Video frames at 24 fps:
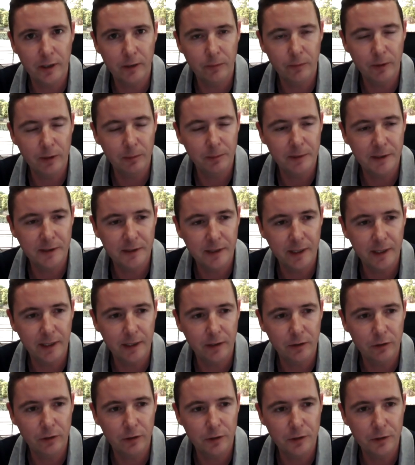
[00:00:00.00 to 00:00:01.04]
and we'll be staying
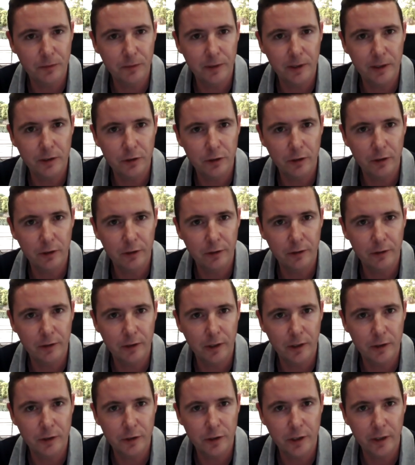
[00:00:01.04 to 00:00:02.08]
in touch with each other and,
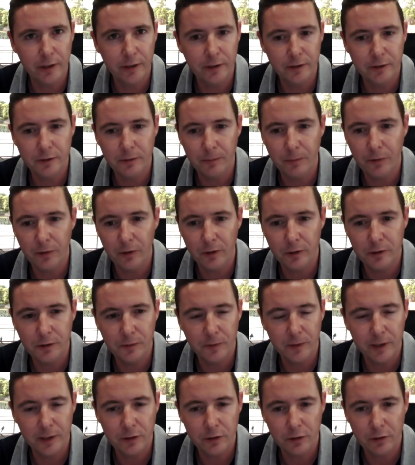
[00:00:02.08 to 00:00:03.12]
and sharing some thoughts
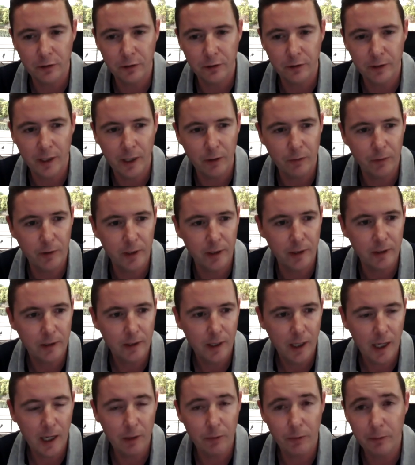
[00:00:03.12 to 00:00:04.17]
with each other and how we
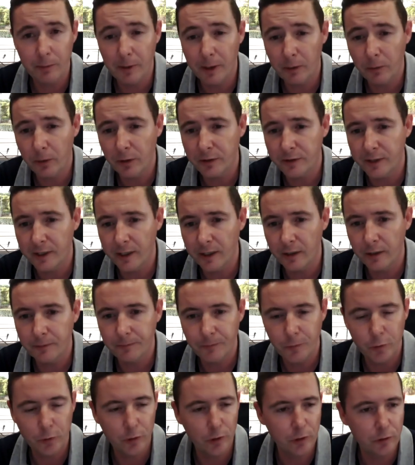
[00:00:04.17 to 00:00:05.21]
how we might work together.
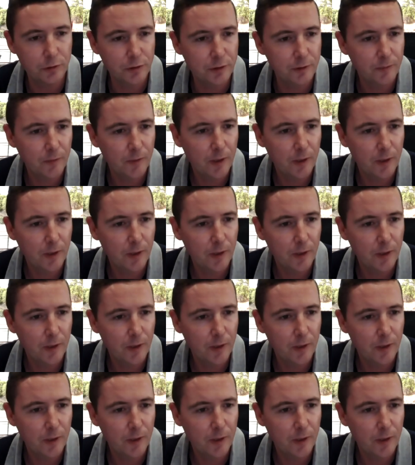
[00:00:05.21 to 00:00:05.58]
Who knows?